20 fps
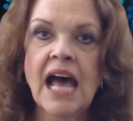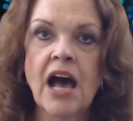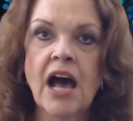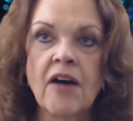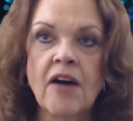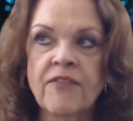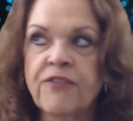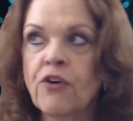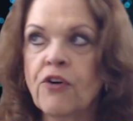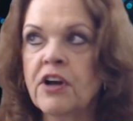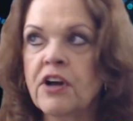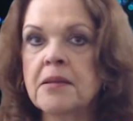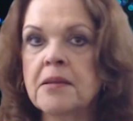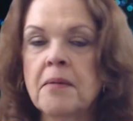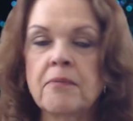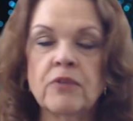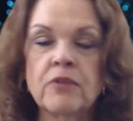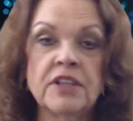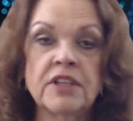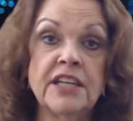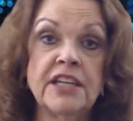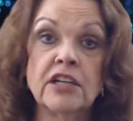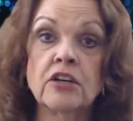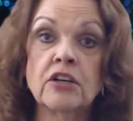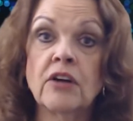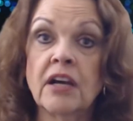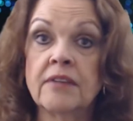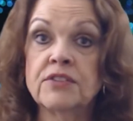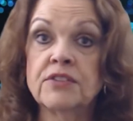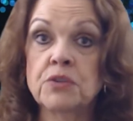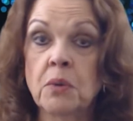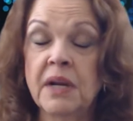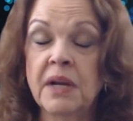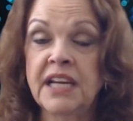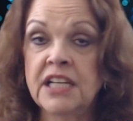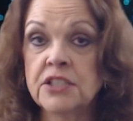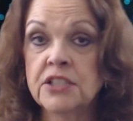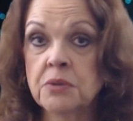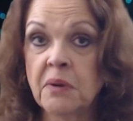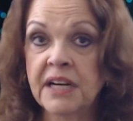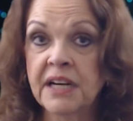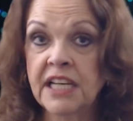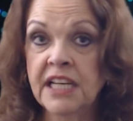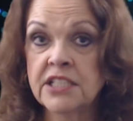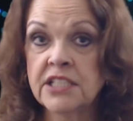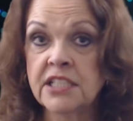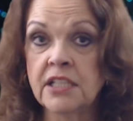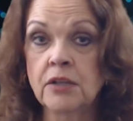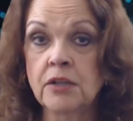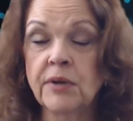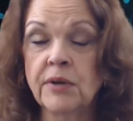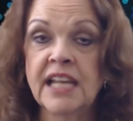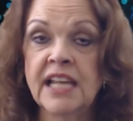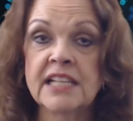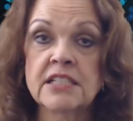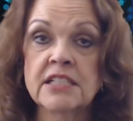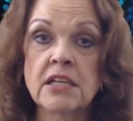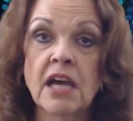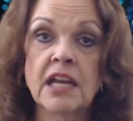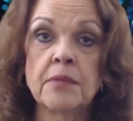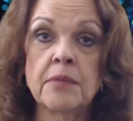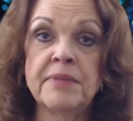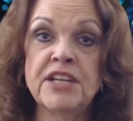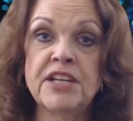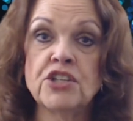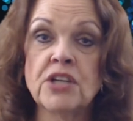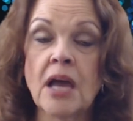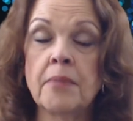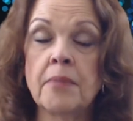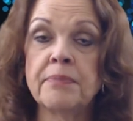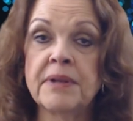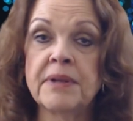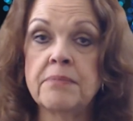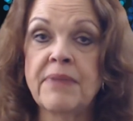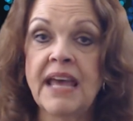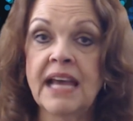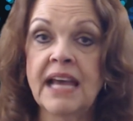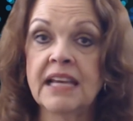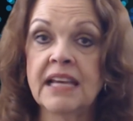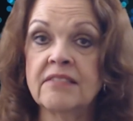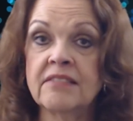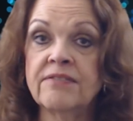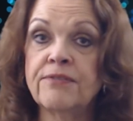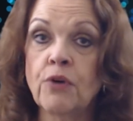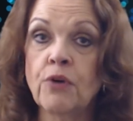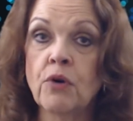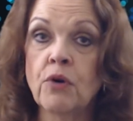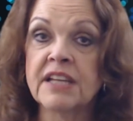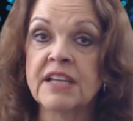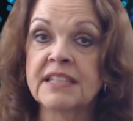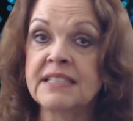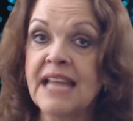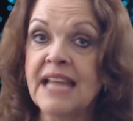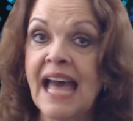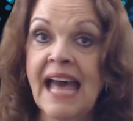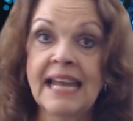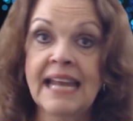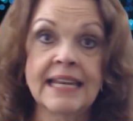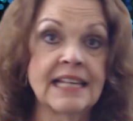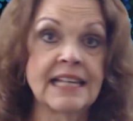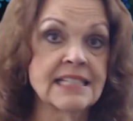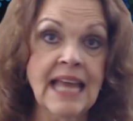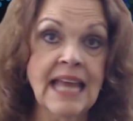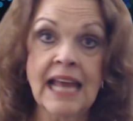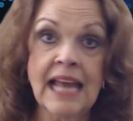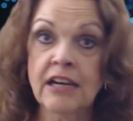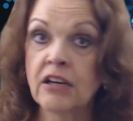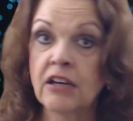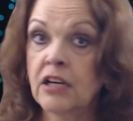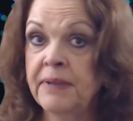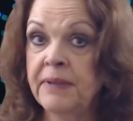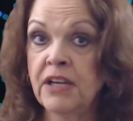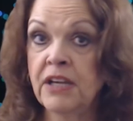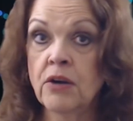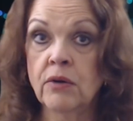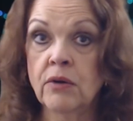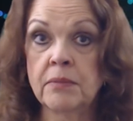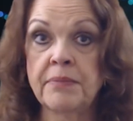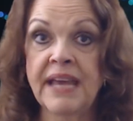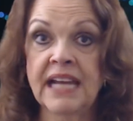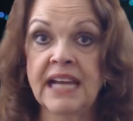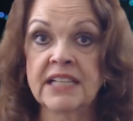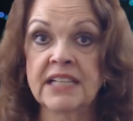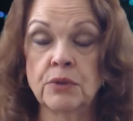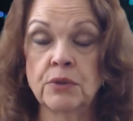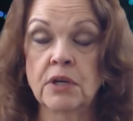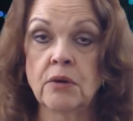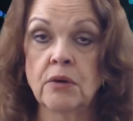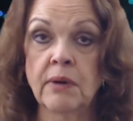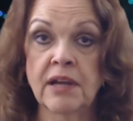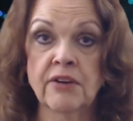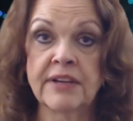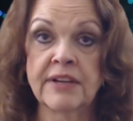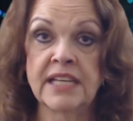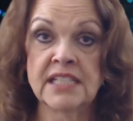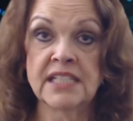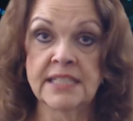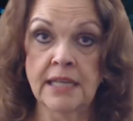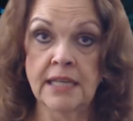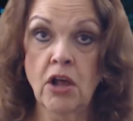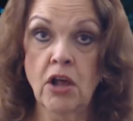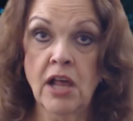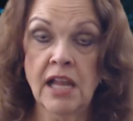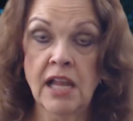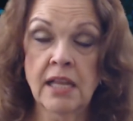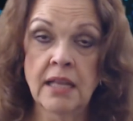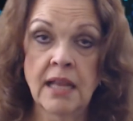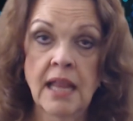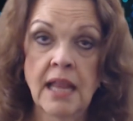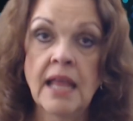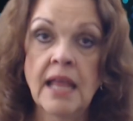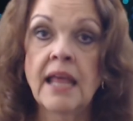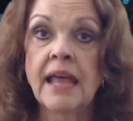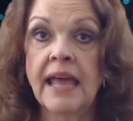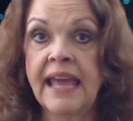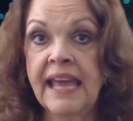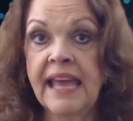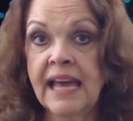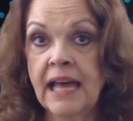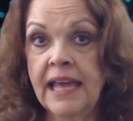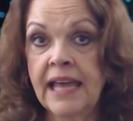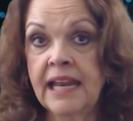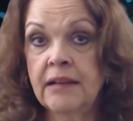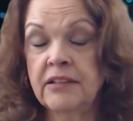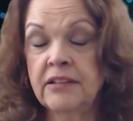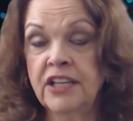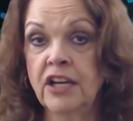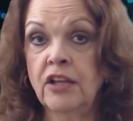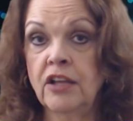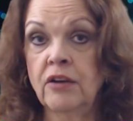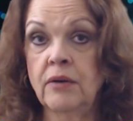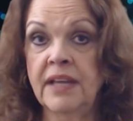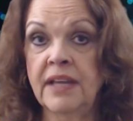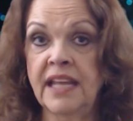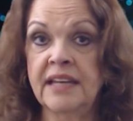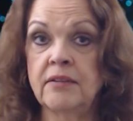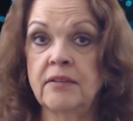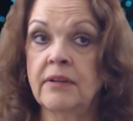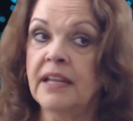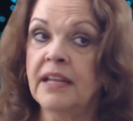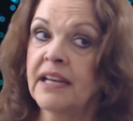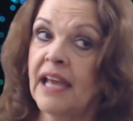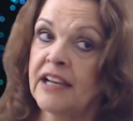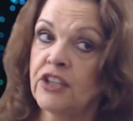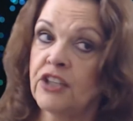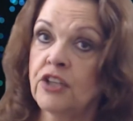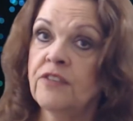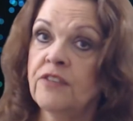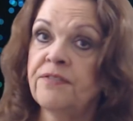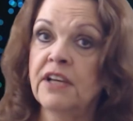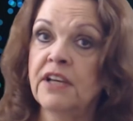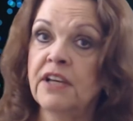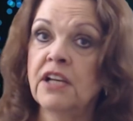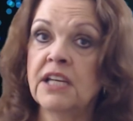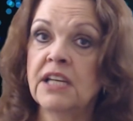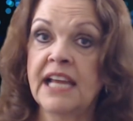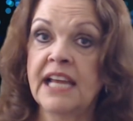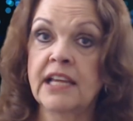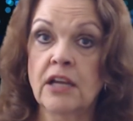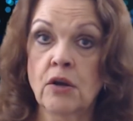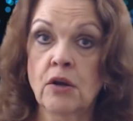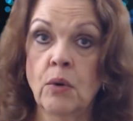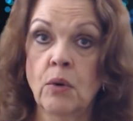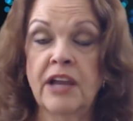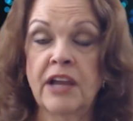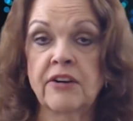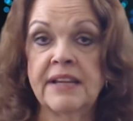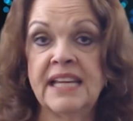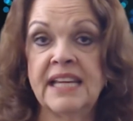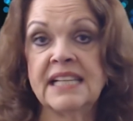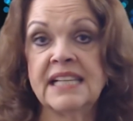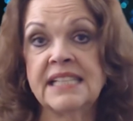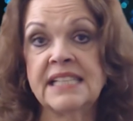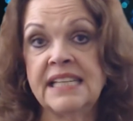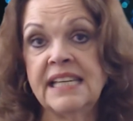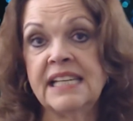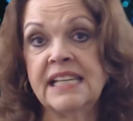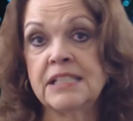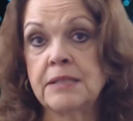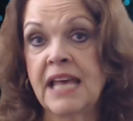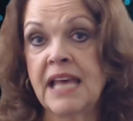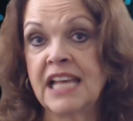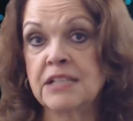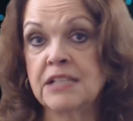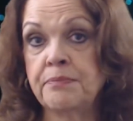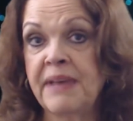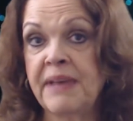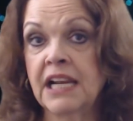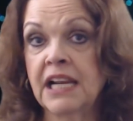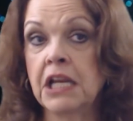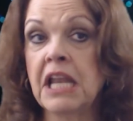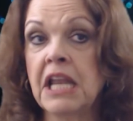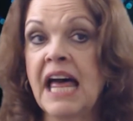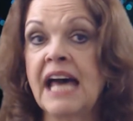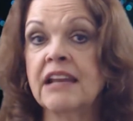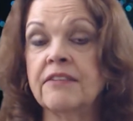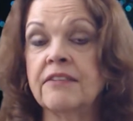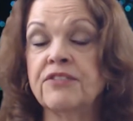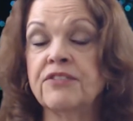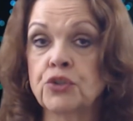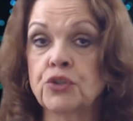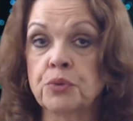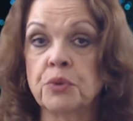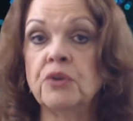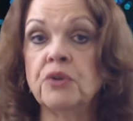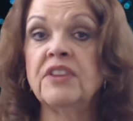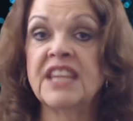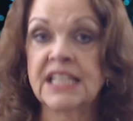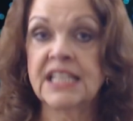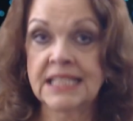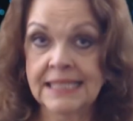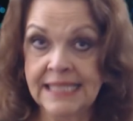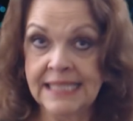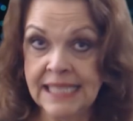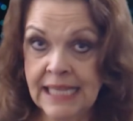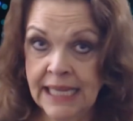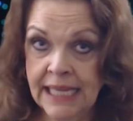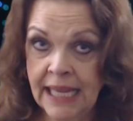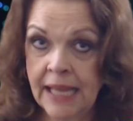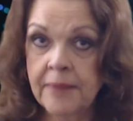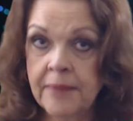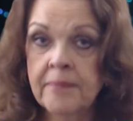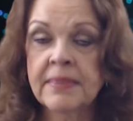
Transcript: for the year of 2022. It's going to be jumping back and forth. Not it's not going to be going back to Aquarius at all. And it, you know, and and I do feel like Aquarius is has been a lot of truth seeking.